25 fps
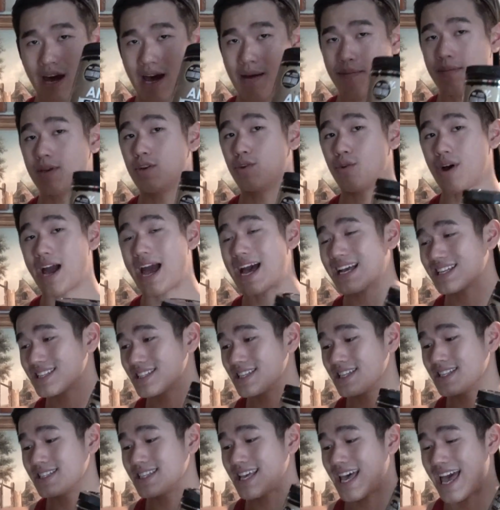amino
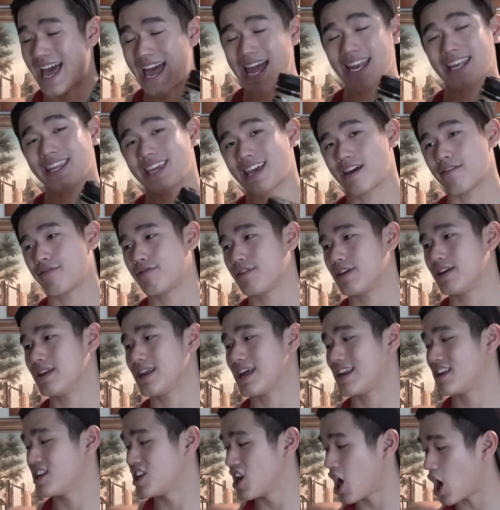acids and caffeine,
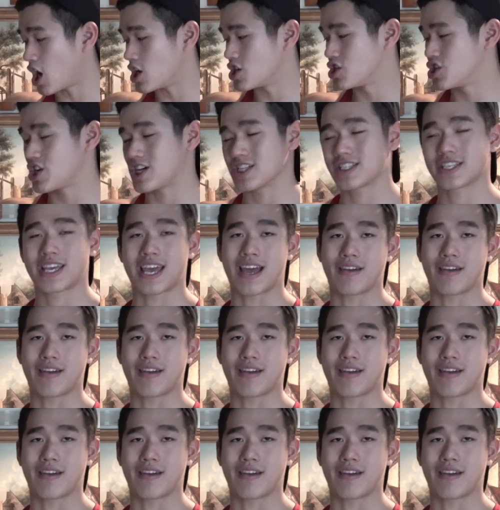and not just